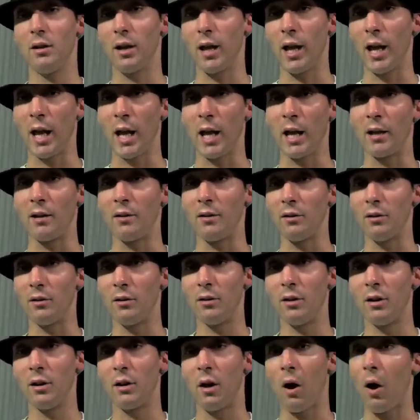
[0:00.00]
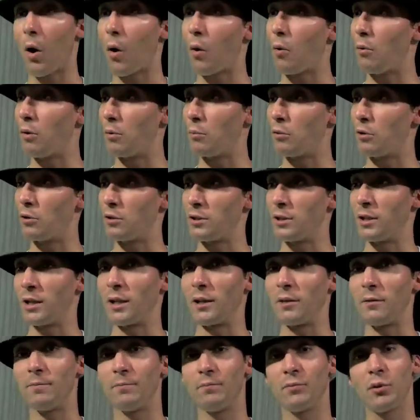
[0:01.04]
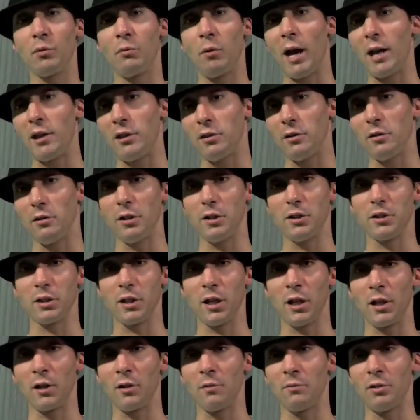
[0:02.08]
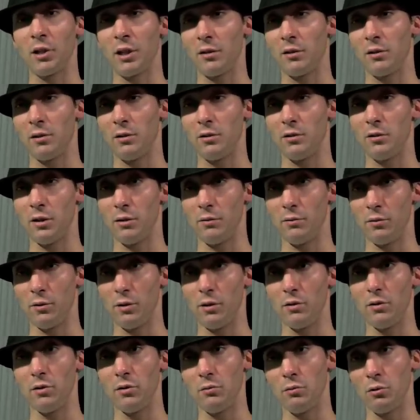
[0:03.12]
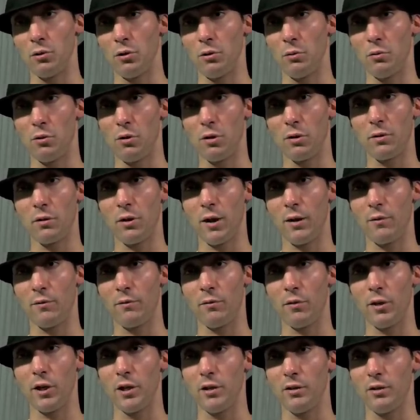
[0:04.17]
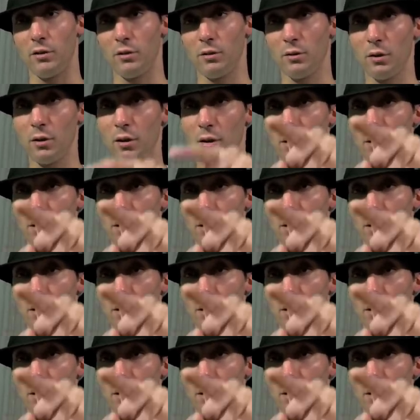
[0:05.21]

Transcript: And oh, one more thing, Wrath of the Lich King comes out Thursday. For all you World of Warcraft freaks,